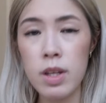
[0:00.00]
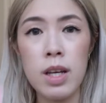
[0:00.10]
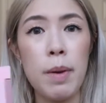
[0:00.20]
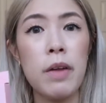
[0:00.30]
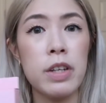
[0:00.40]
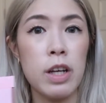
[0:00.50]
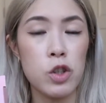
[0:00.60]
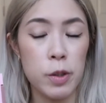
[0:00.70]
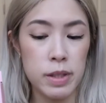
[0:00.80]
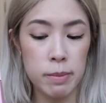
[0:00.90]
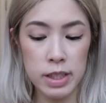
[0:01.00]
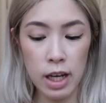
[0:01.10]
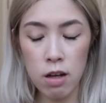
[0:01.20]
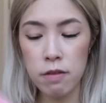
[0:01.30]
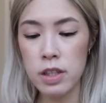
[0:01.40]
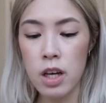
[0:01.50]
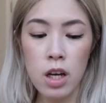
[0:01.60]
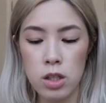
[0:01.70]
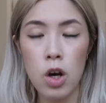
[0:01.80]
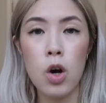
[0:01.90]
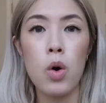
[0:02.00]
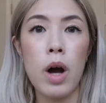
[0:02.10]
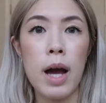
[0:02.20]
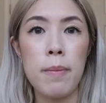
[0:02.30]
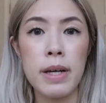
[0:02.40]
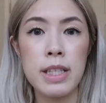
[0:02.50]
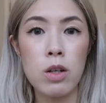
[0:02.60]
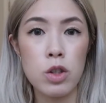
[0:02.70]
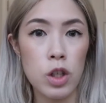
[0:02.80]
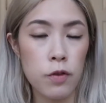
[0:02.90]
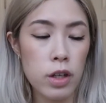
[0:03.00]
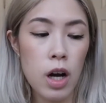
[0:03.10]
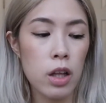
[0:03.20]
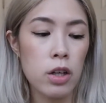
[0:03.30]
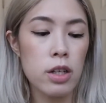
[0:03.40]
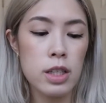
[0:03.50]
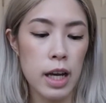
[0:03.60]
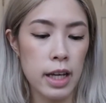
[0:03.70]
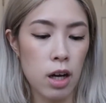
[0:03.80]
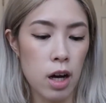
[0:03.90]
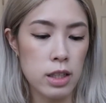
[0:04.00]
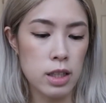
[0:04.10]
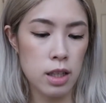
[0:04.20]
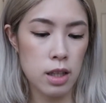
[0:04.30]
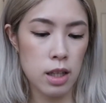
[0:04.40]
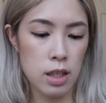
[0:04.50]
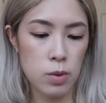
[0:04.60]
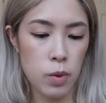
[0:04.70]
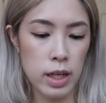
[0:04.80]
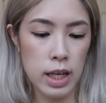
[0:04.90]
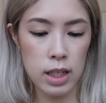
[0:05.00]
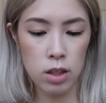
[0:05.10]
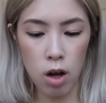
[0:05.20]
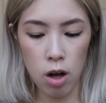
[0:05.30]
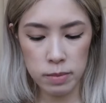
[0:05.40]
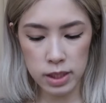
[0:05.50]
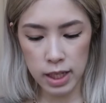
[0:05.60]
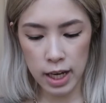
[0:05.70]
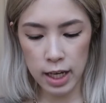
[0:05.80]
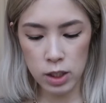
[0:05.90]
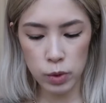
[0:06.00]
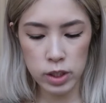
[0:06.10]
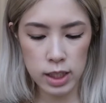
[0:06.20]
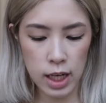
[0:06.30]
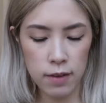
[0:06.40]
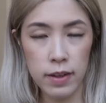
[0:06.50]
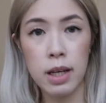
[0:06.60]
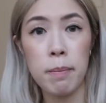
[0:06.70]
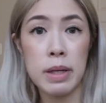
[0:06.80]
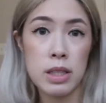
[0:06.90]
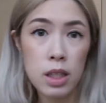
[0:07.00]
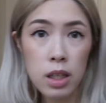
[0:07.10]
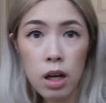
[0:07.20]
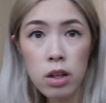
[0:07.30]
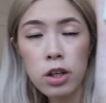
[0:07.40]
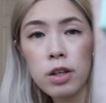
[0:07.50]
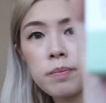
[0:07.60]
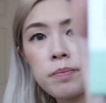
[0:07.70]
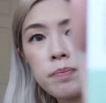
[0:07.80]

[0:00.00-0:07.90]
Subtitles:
about the nail strips themselves. So I picked out two different colors. I got this one in Calm Sage, which is kind of like a minty color.